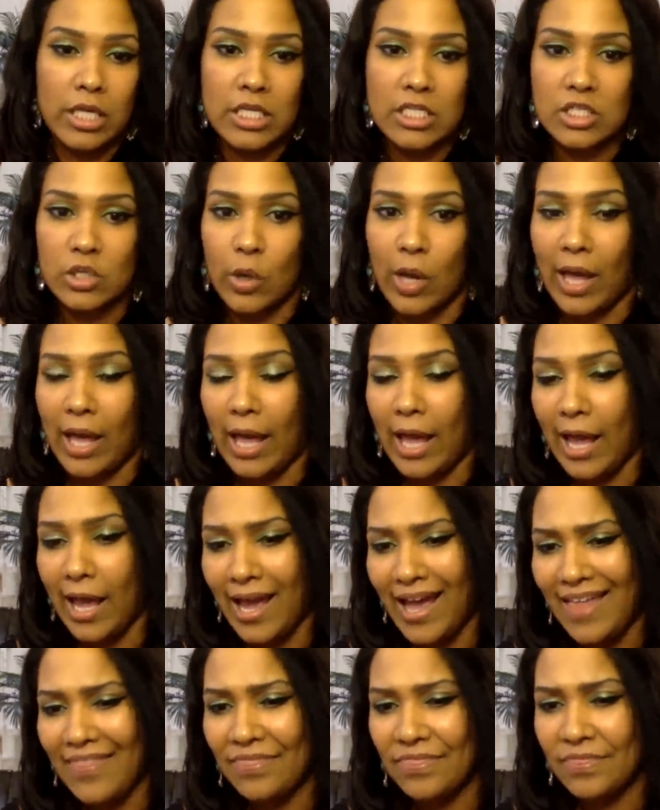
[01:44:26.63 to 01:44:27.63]
So I,
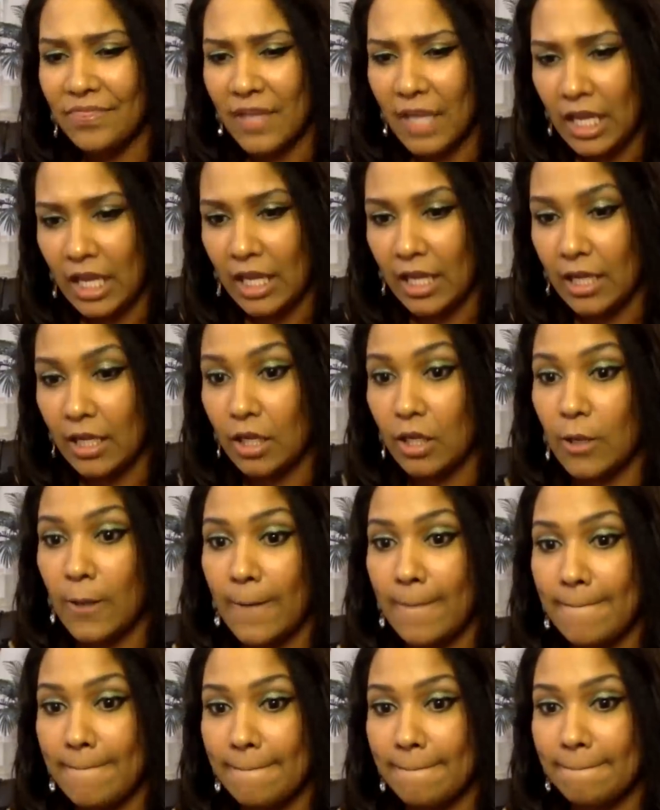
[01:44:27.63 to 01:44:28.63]
I think,
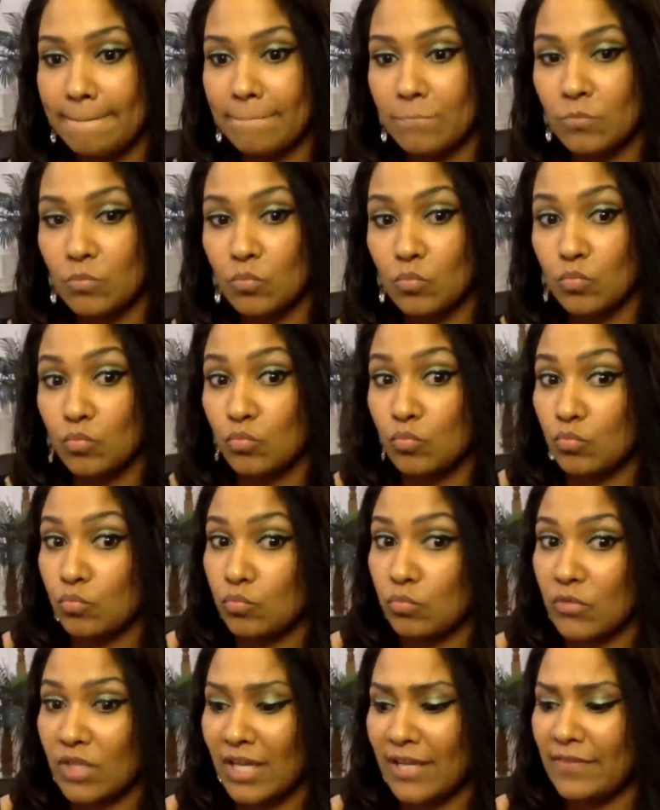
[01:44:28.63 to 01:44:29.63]

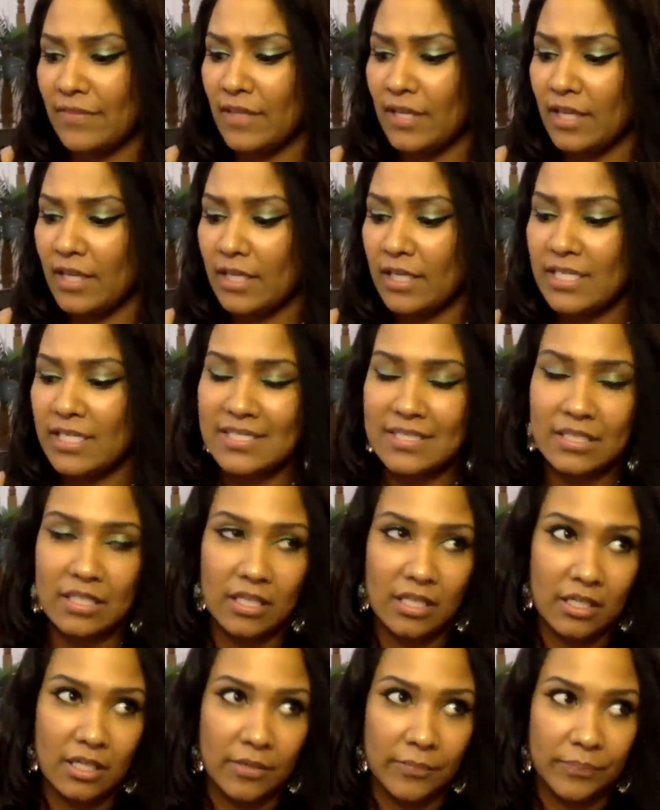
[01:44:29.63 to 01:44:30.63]
and then his
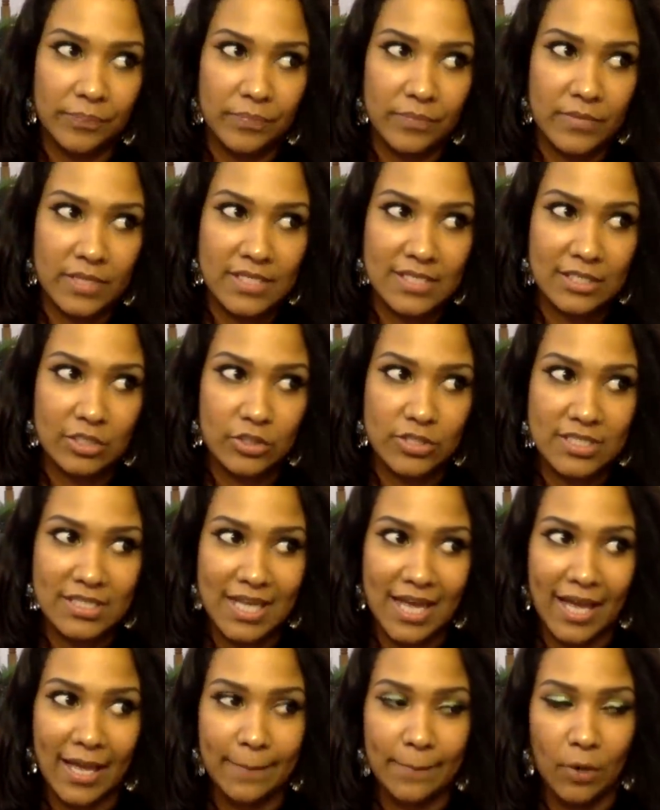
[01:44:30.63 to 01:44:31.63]
um, his little
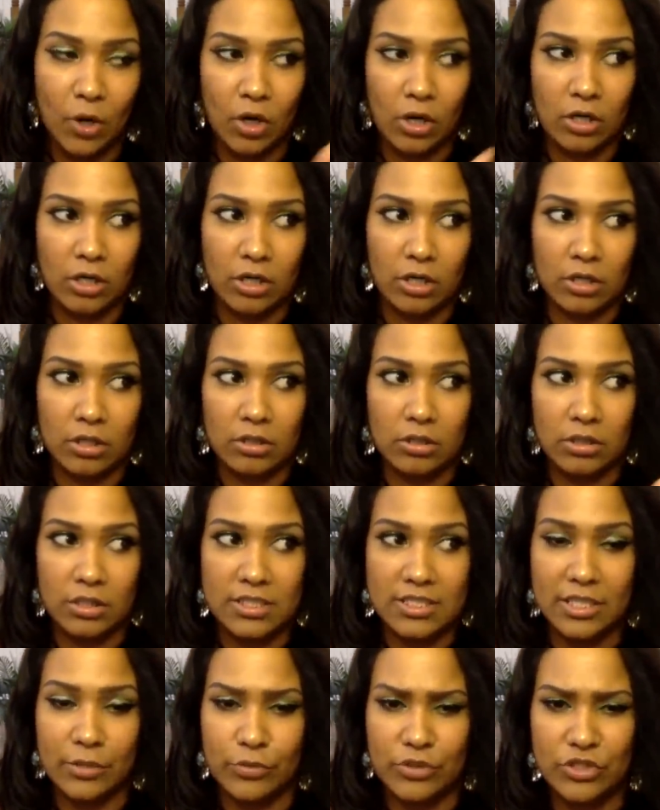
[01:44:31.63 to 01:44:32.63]
side partner,
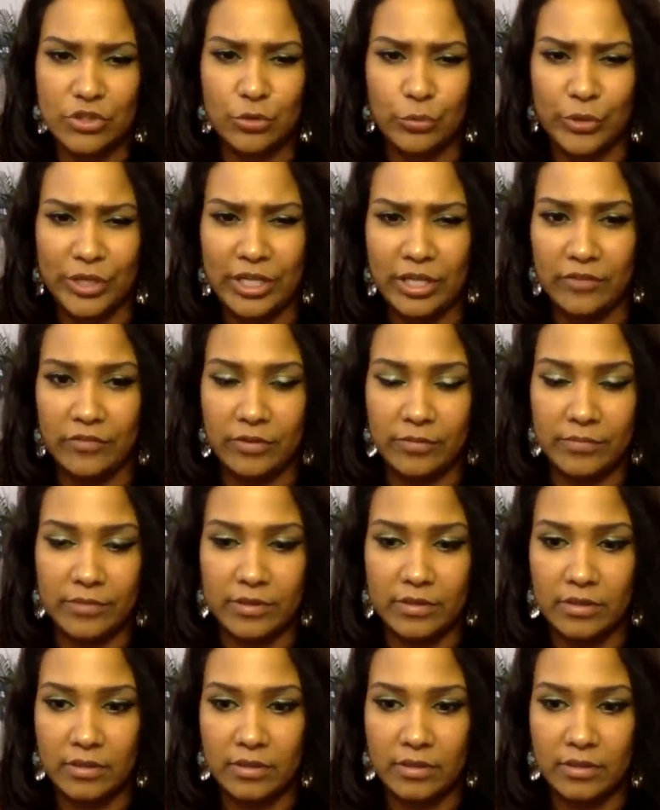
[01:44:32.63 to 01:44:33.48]
because there was three of them,